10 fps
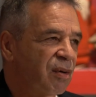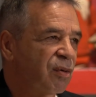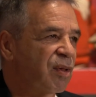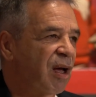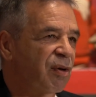
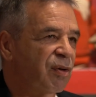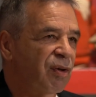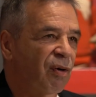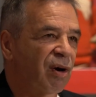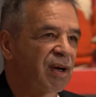who's now in New
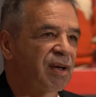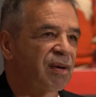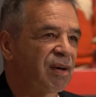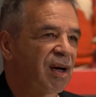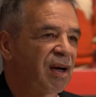York
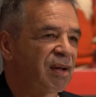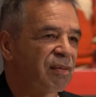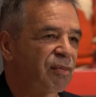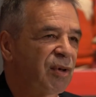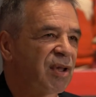uh,
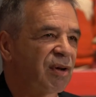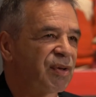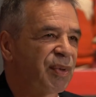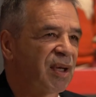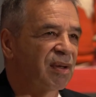reach out
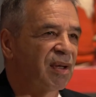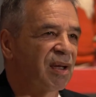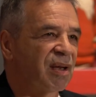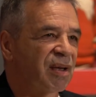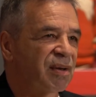to me and,
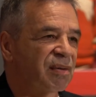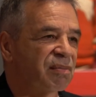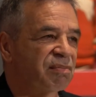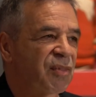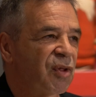and,
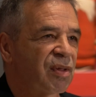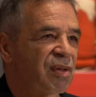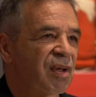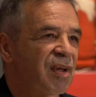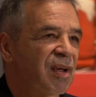just
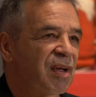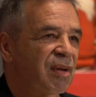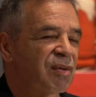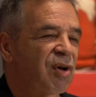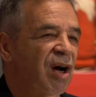
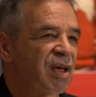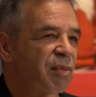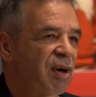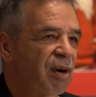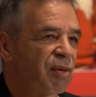talking
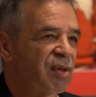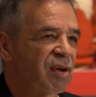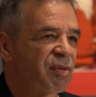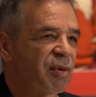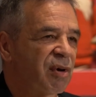about our
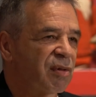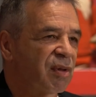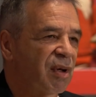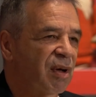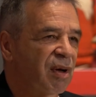recent experience
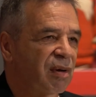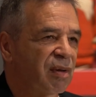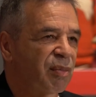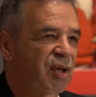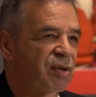with the,
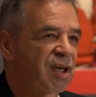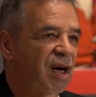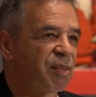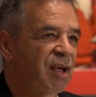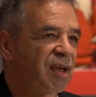the Minto
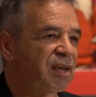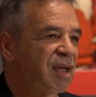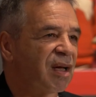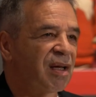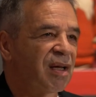Cup and
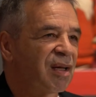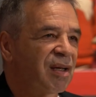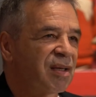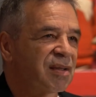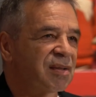uh,
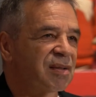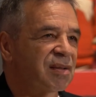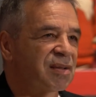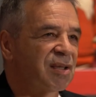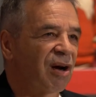
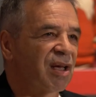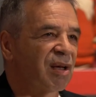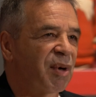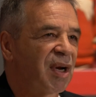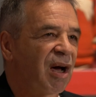
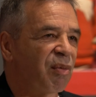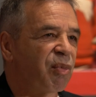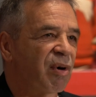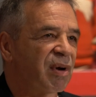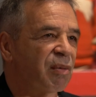talking about how
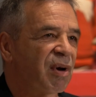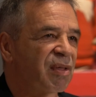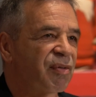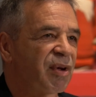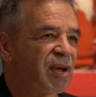important it
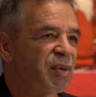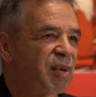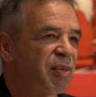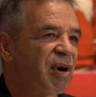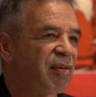was for him to
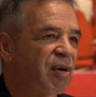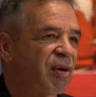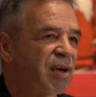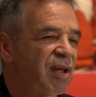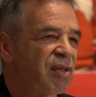be a part of our
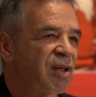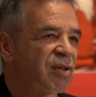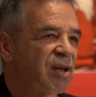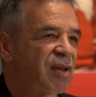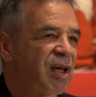
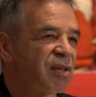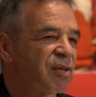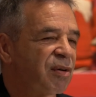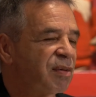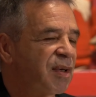organization and that.
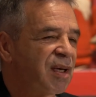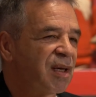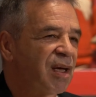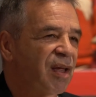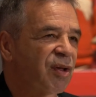So,
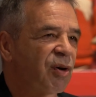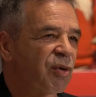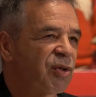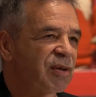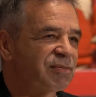and the
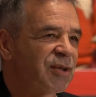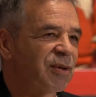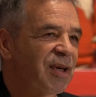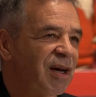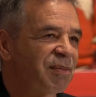coaching.
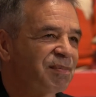So yeah.